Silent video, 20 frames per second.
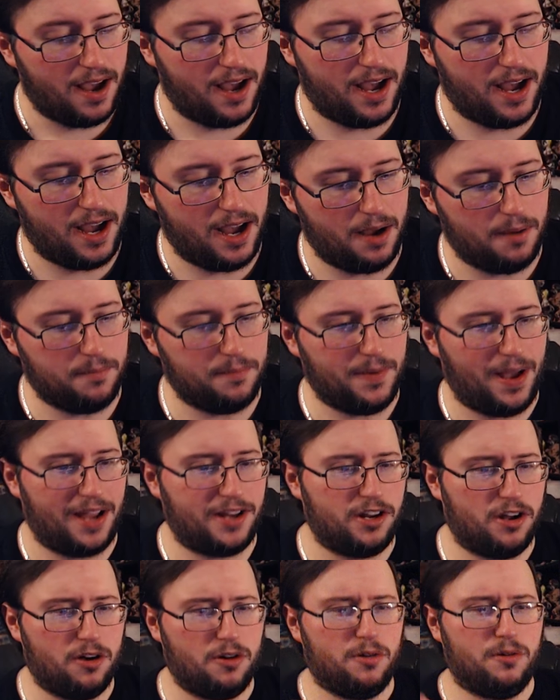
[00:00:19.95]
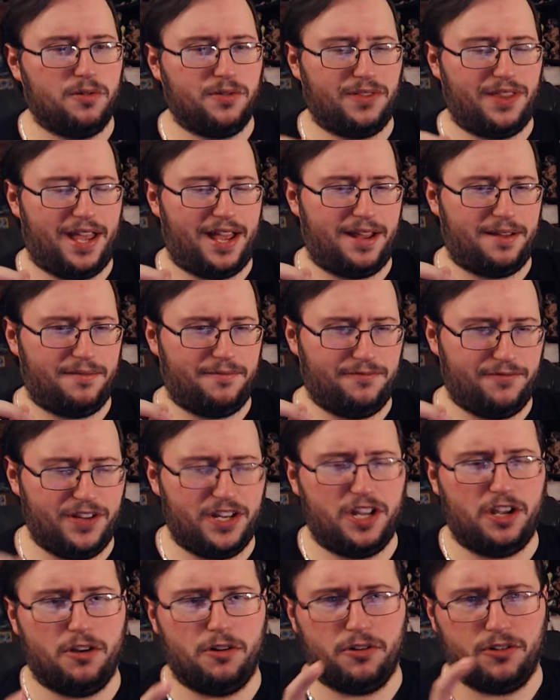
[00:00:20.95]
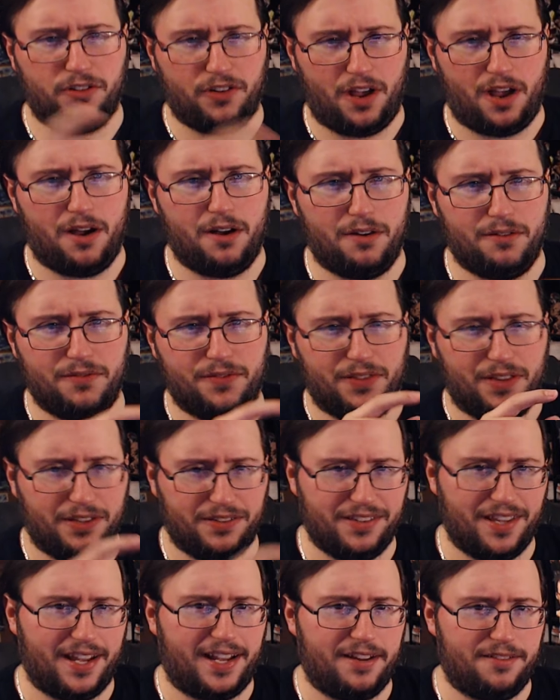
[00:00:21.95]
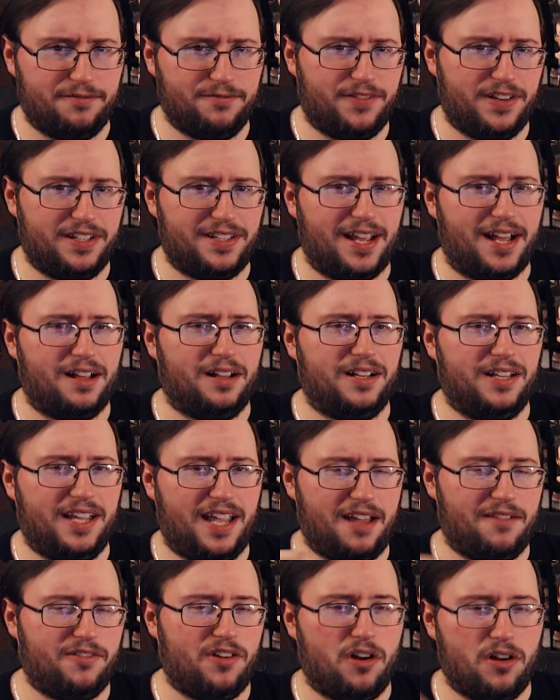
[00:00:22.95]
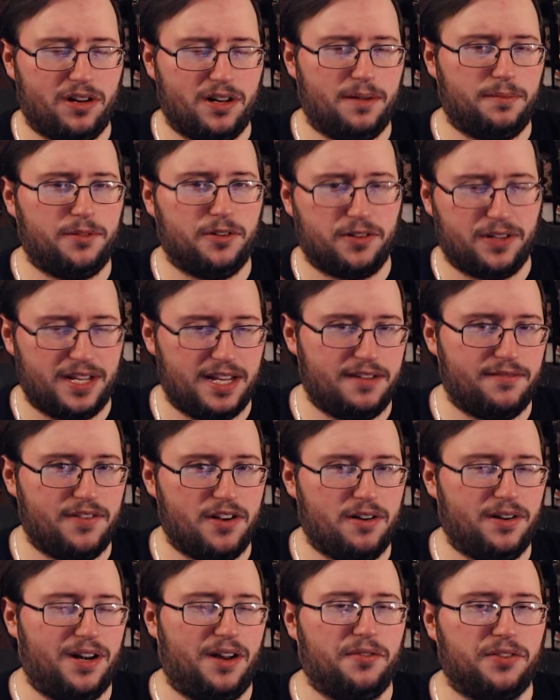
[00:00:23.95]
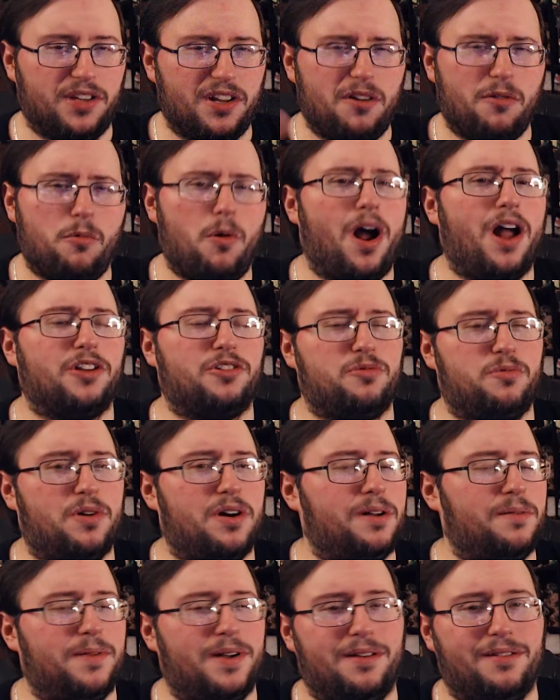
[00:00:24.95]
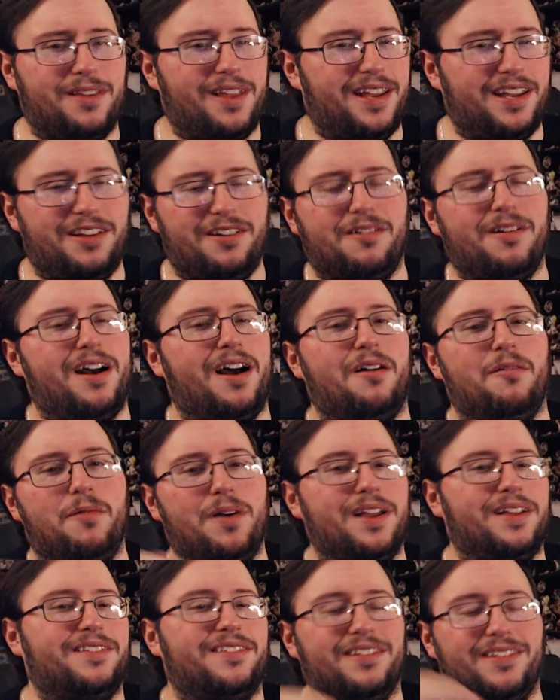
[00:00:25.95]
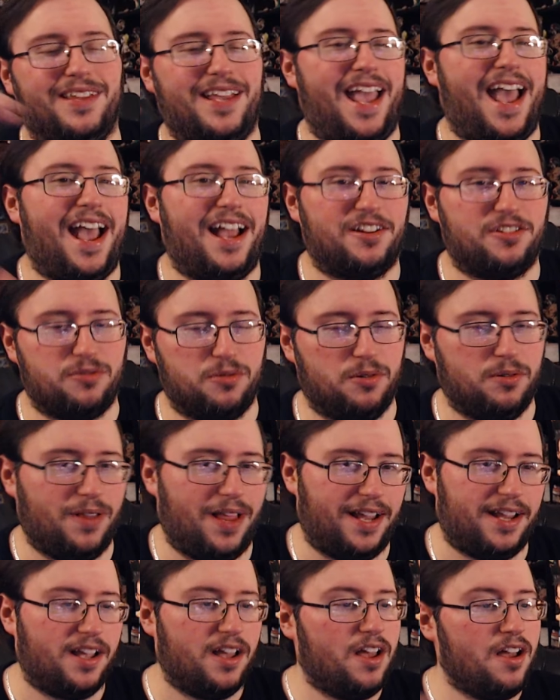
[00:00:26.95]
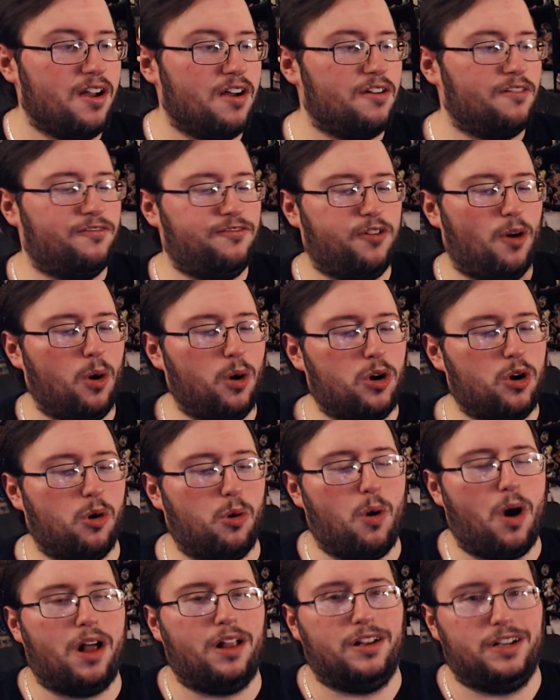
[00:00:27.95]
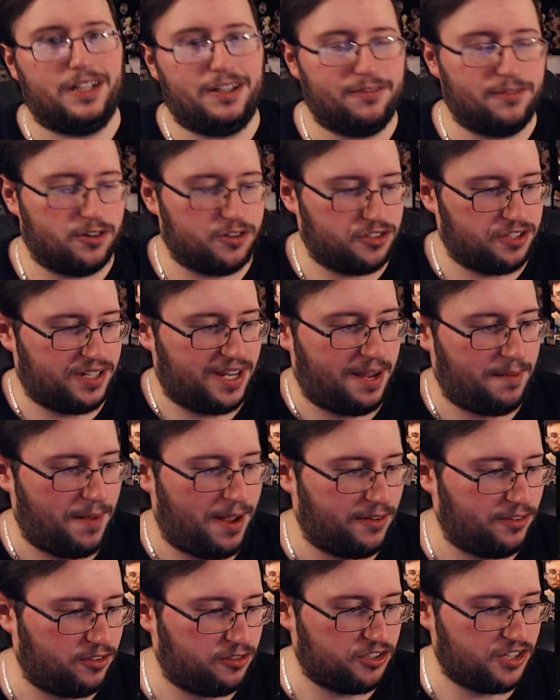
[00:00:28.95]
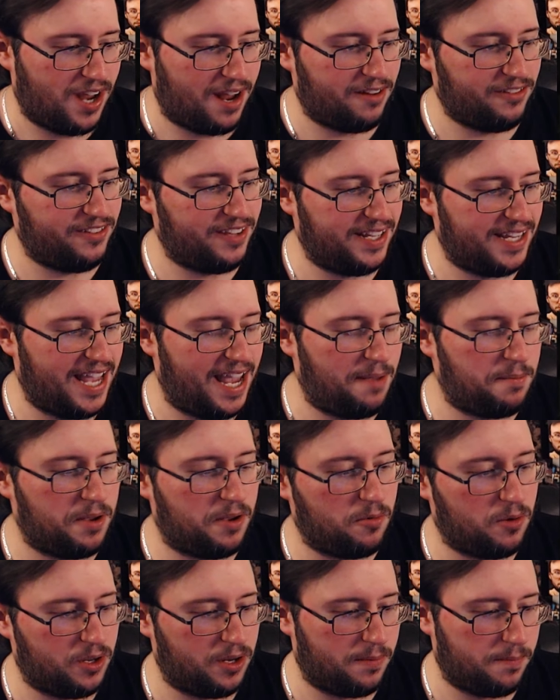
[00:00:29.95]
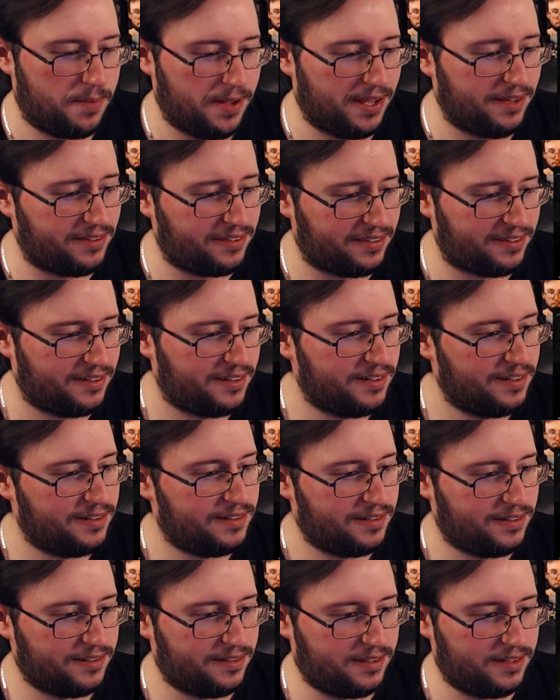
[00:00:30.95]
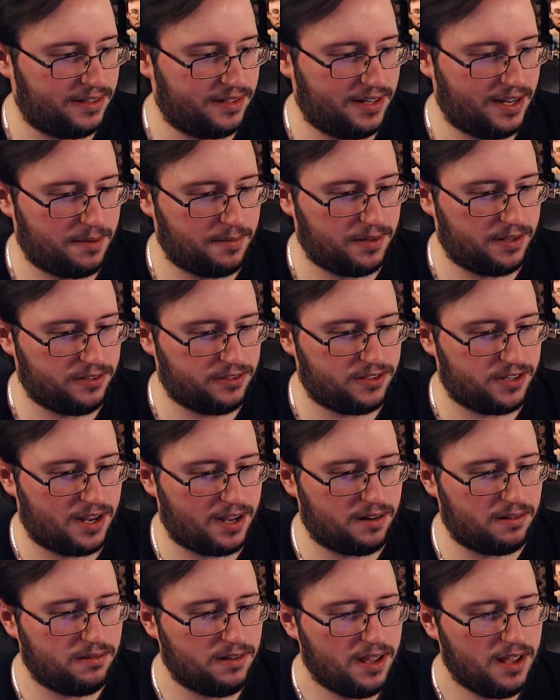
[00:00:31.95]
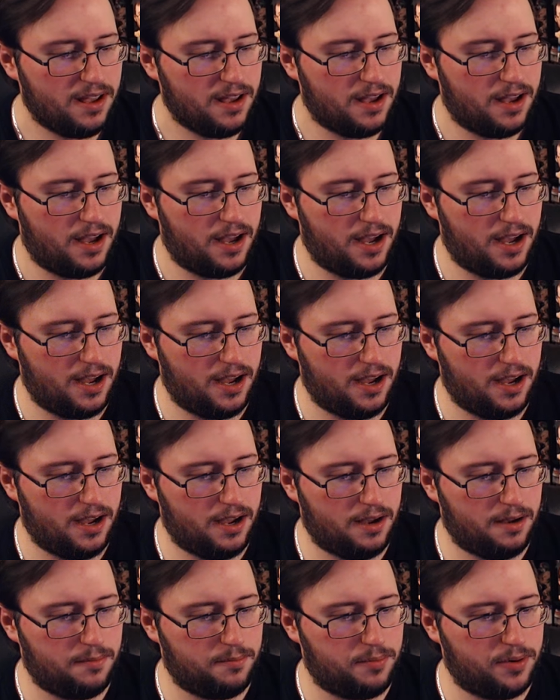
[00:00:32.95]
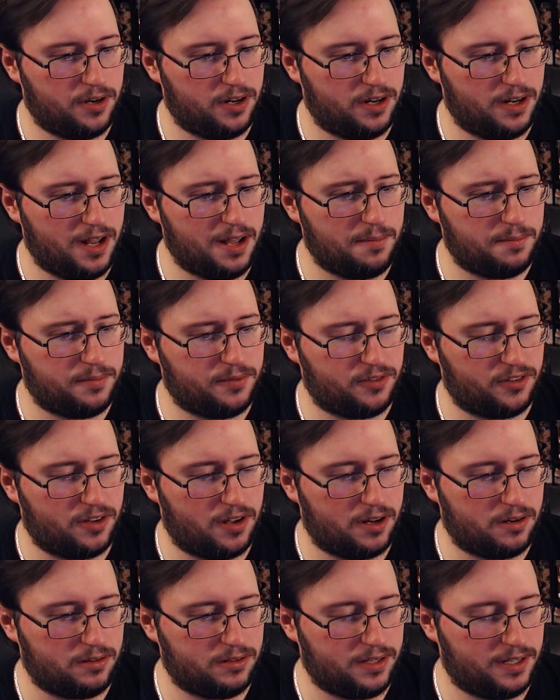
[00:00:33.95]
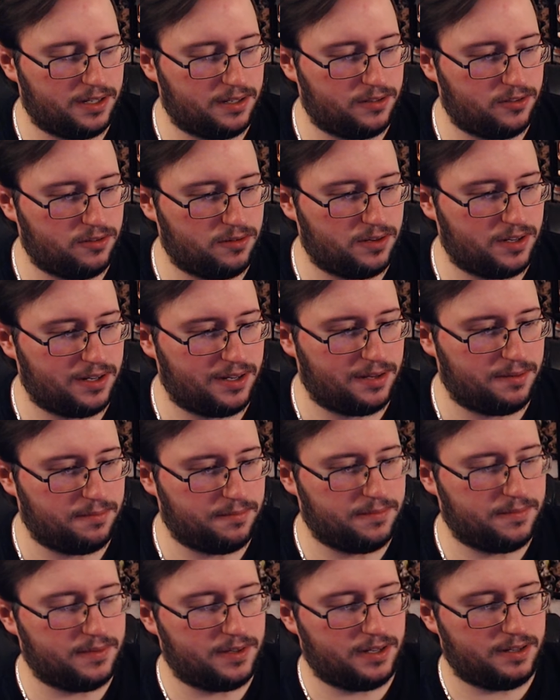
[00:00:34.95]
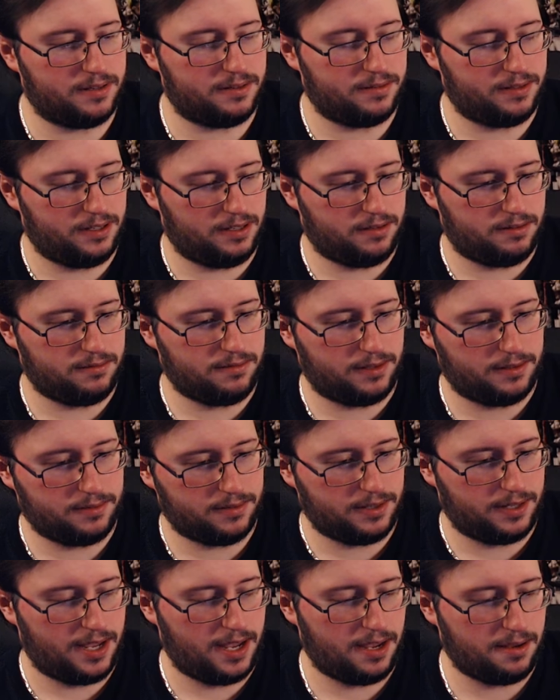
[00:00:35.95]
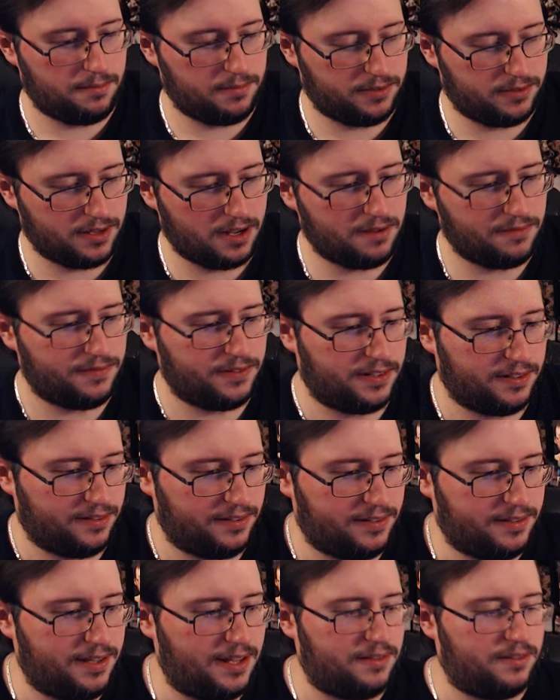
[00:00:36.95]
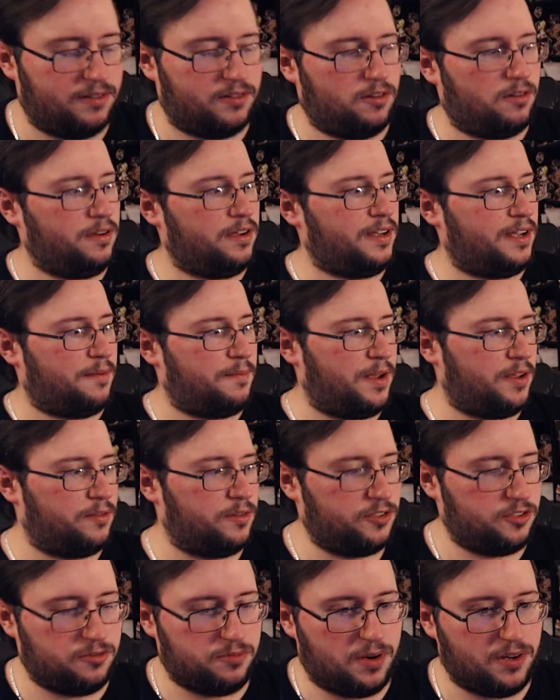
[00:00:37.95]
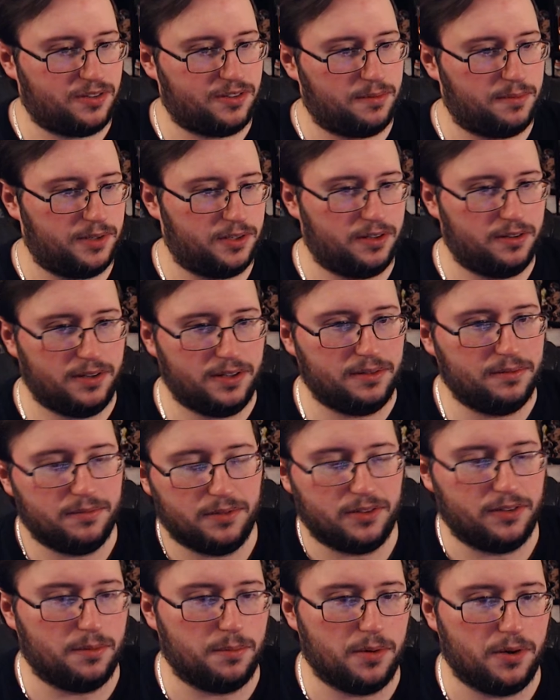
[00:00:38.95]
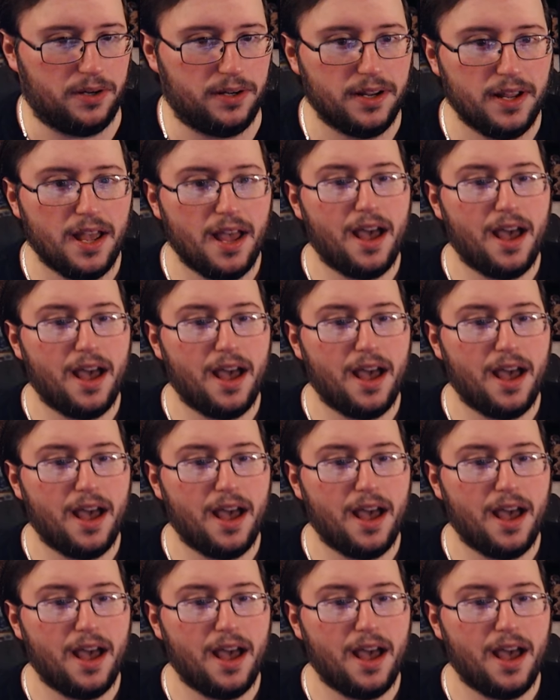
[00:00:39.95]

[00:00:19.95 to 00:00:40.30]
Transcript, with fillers: Um, I know that videos of the second fatality have gone up during Evo, and I was gonna watch one, but I was like, you know, what? I'll wait until the actual like full quality version came out. So shouts to Gaming with Abyss. It's the name of this channel. Um, put it up, so I don't need to do it in, in you know in the game itself because that's annoying. I might as well just watch someone do it. What's the point?